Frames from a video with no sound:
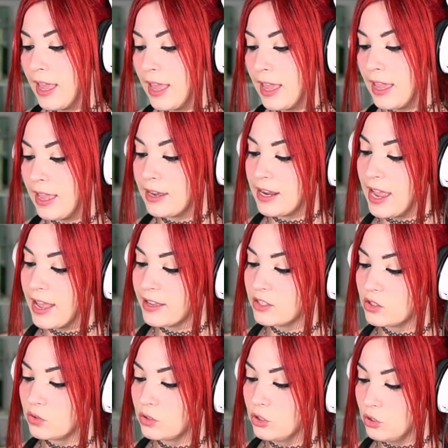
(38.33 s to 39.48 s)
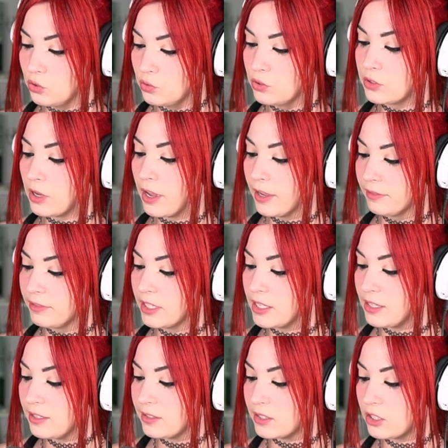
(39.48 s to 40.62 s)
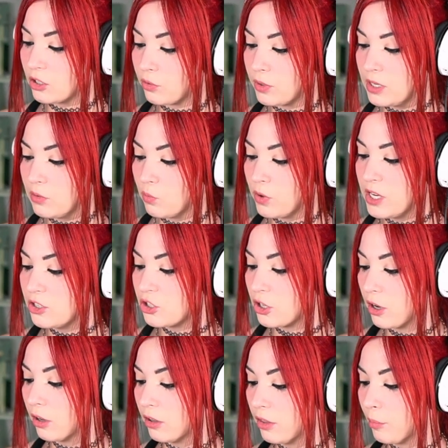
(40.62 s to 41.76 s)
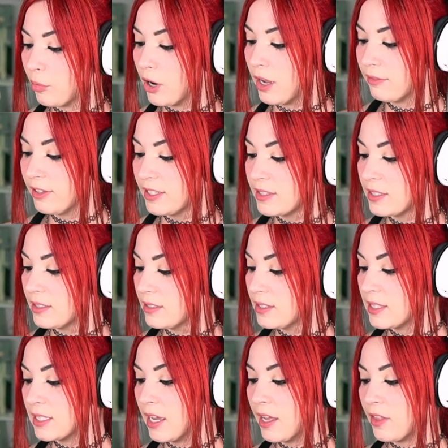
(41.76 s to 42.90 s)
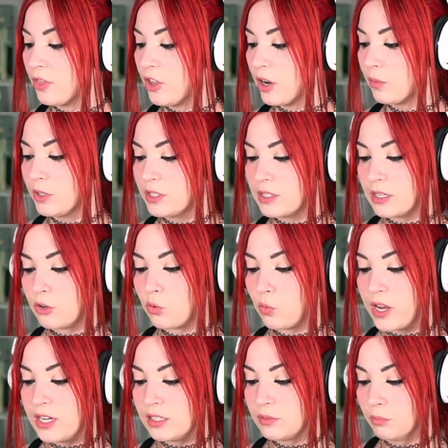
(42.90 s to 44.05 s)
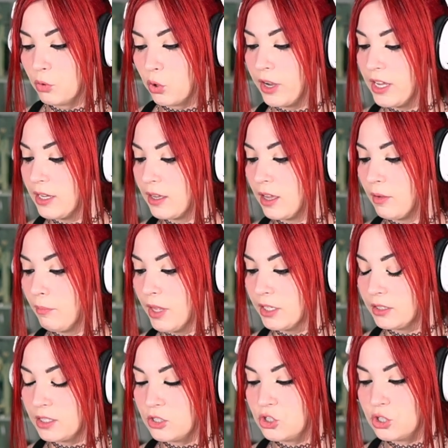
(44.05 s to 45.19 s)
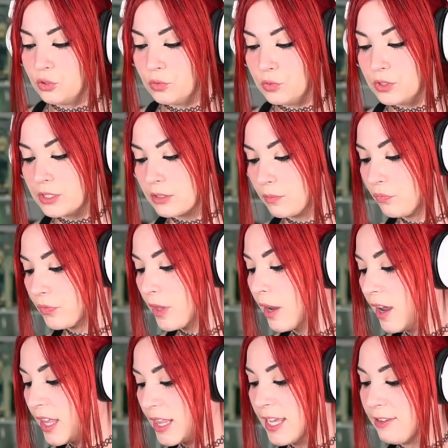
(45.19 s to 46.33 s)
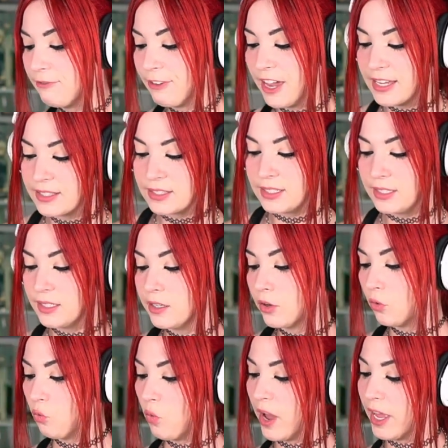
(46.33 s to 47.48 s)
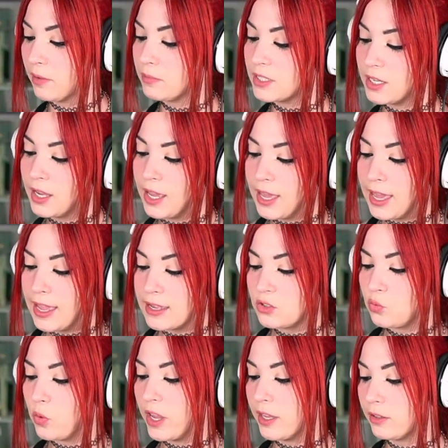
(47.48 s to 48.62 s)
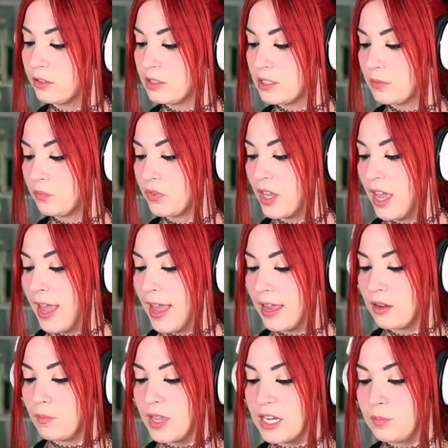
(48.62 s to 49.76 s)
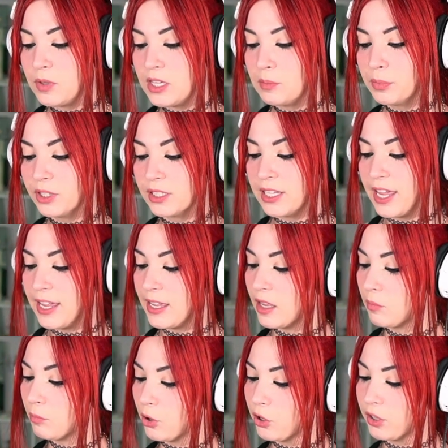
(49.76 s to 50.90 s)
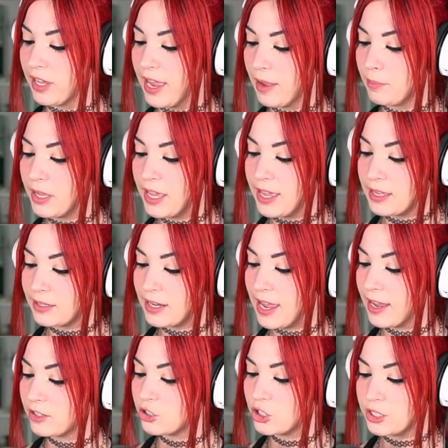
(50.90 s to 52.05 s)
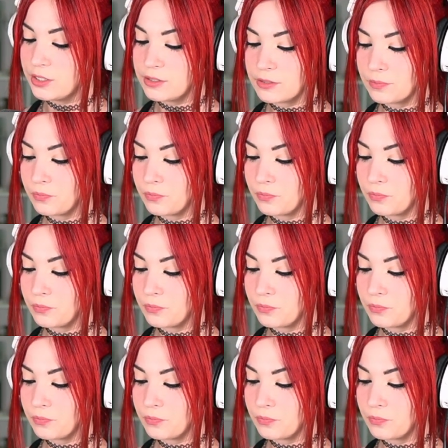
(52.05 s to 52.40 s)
And as news of the king's decree reached all the provinces, there was great mourning among the Jews. They fasted, wept, and wailed, and many people lay in burlap and ashes.